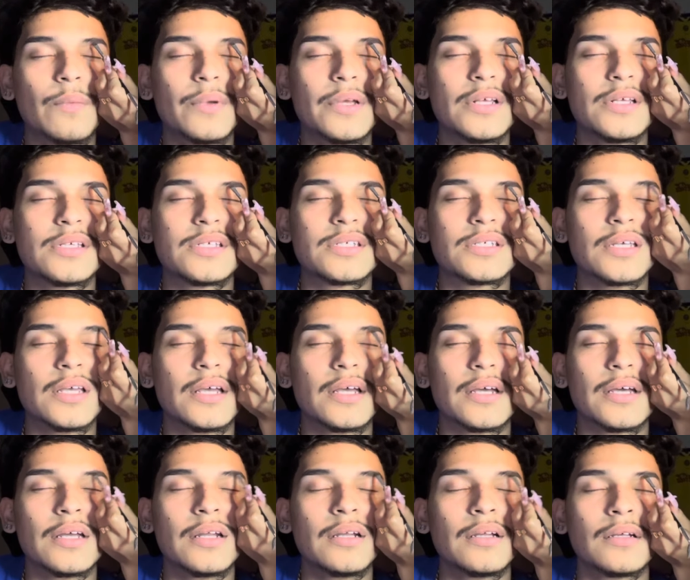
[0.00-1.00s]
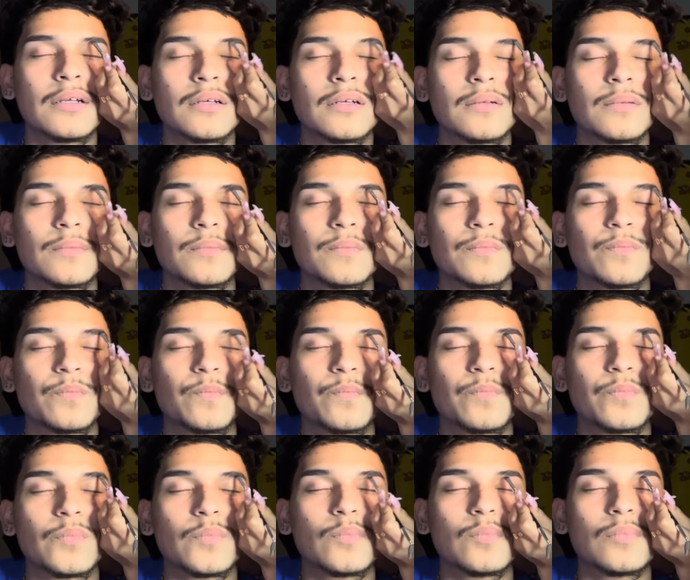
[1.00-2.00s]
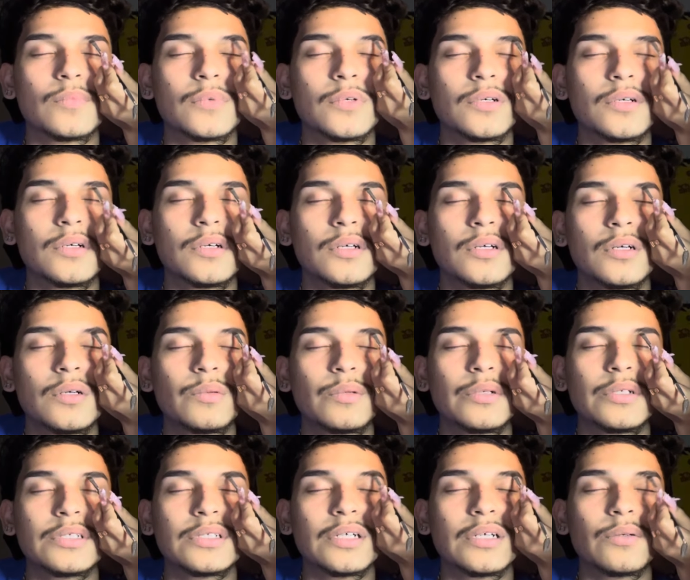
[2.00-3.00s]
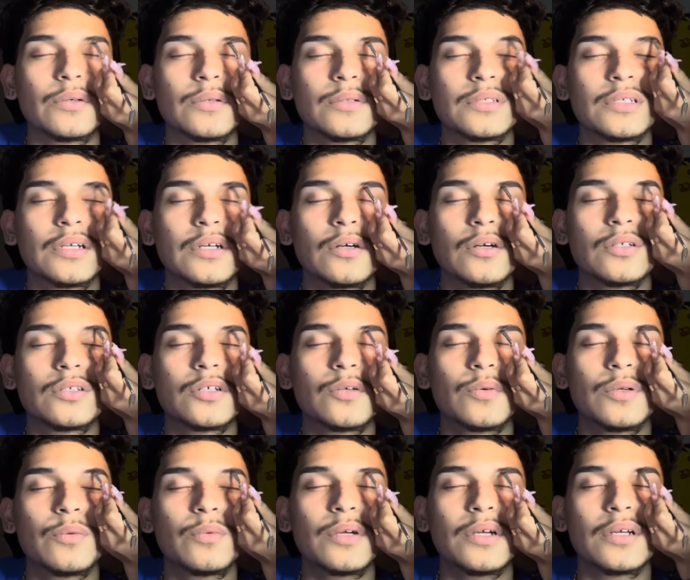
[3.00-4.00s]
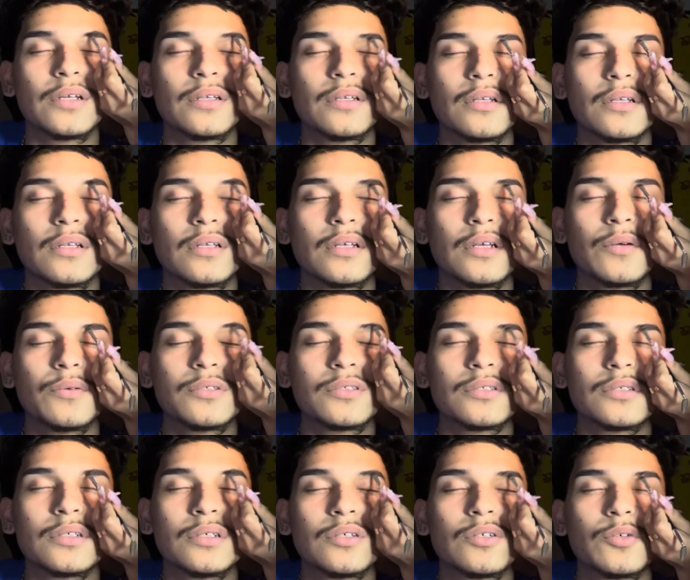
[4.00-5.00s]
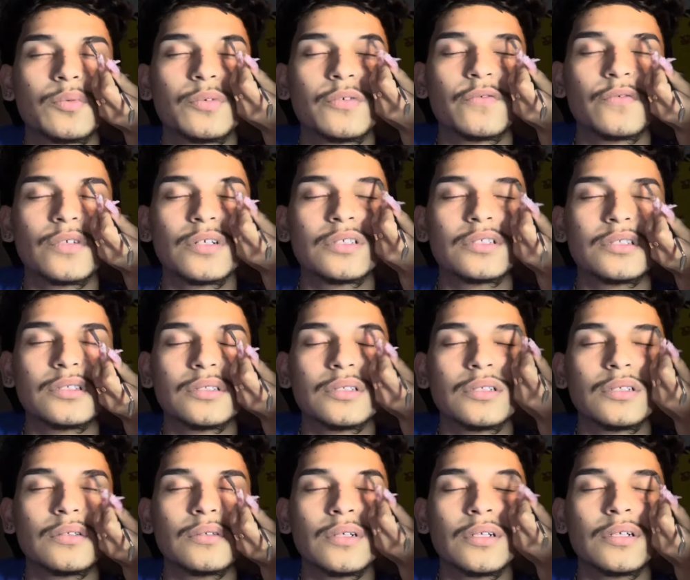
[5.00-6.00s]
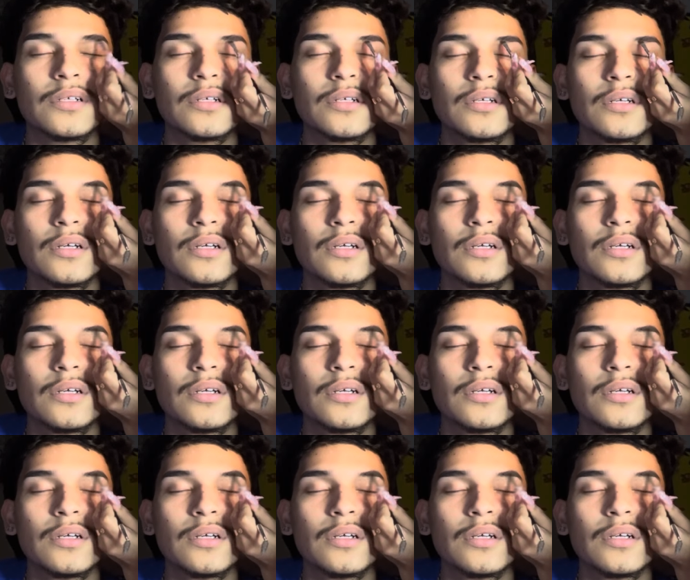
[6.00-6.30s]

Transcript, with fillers: being said, uh, where is that? Where is that? Oh, so we went. It was a group of friends, right?